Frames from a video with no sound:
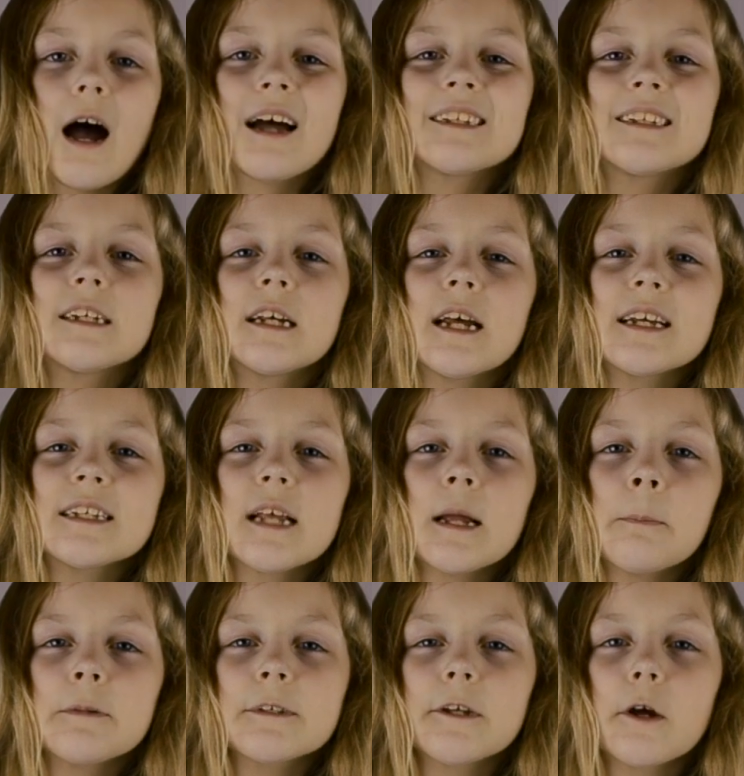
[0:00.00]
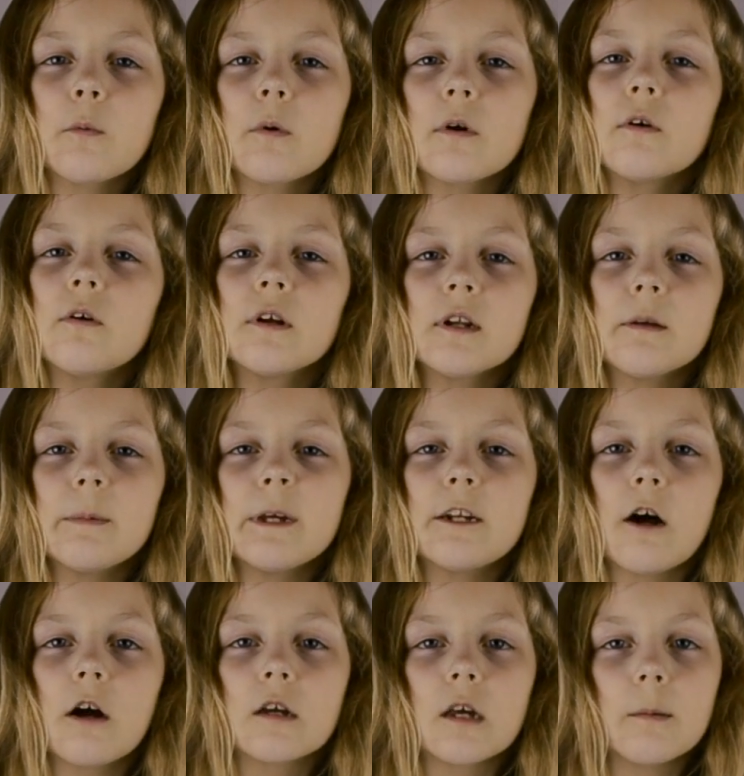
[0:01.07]
On today's episode, we're going to be
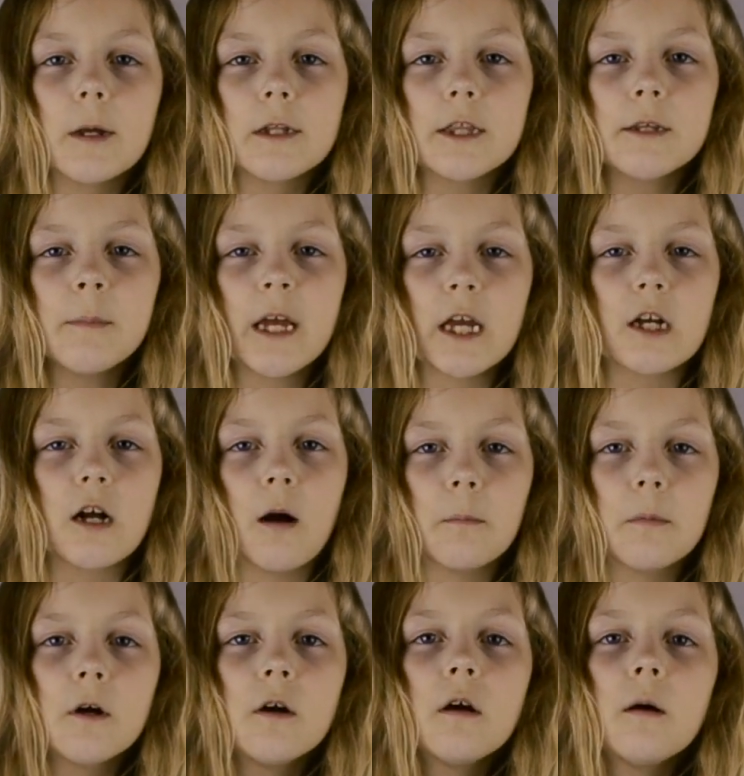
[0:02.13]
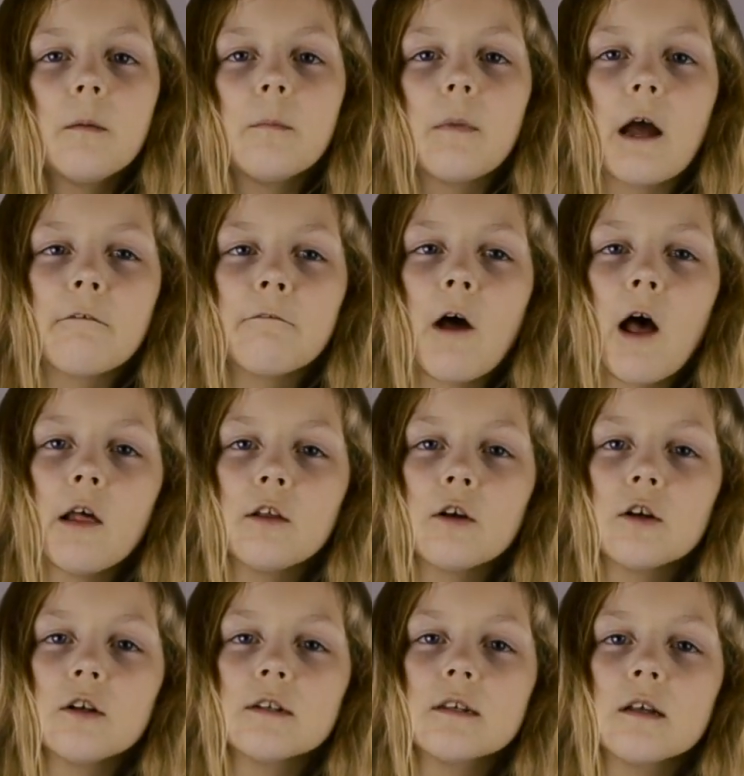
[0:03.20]
talking about the makeup. My
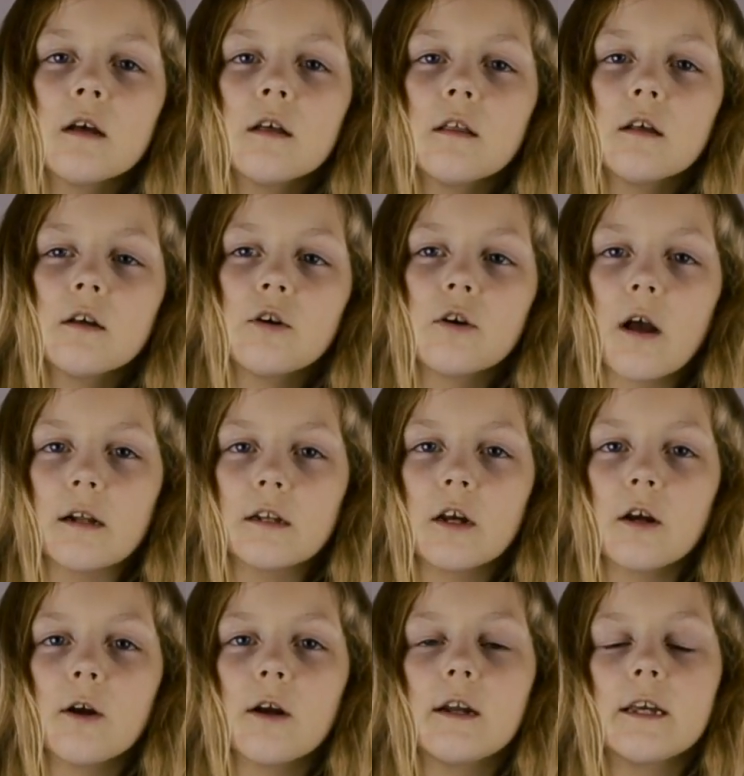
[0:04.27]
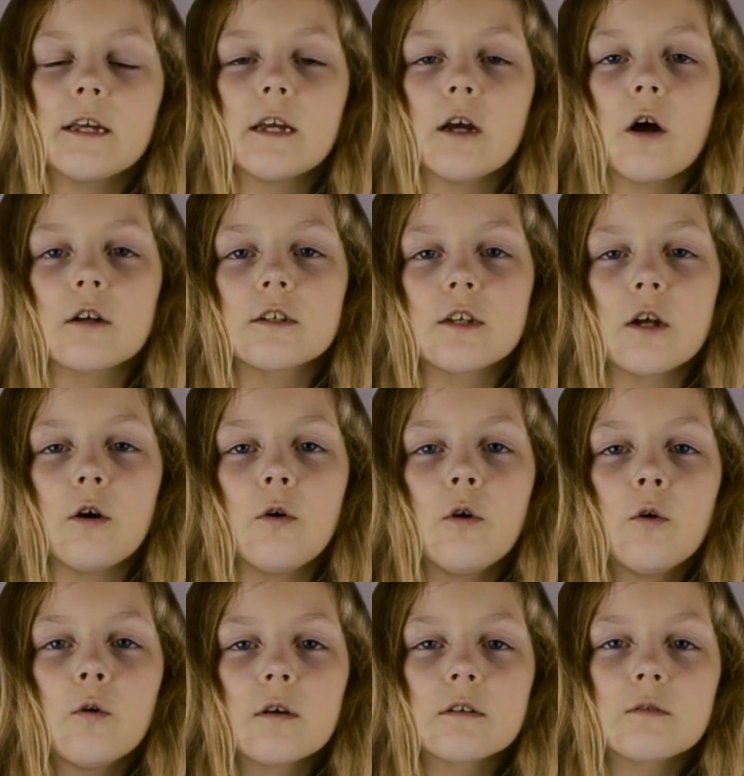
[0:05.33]
father's the director, and he also
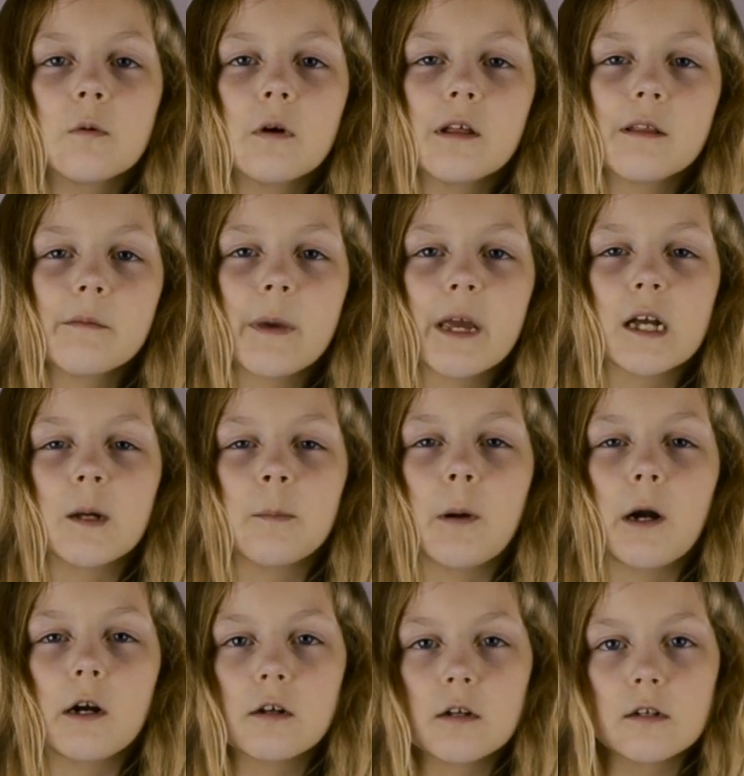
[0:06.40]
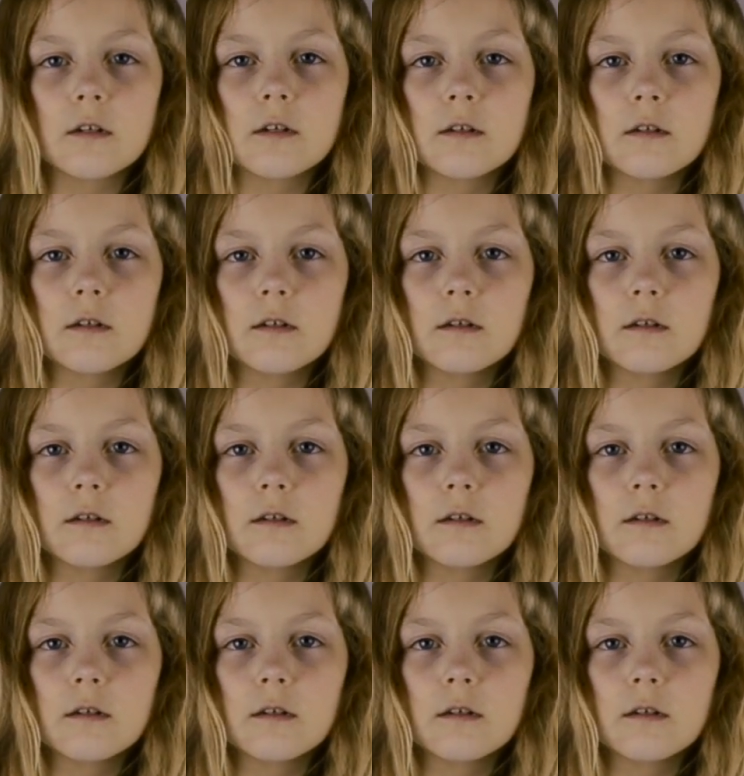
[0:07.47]
is one of the makeup artists.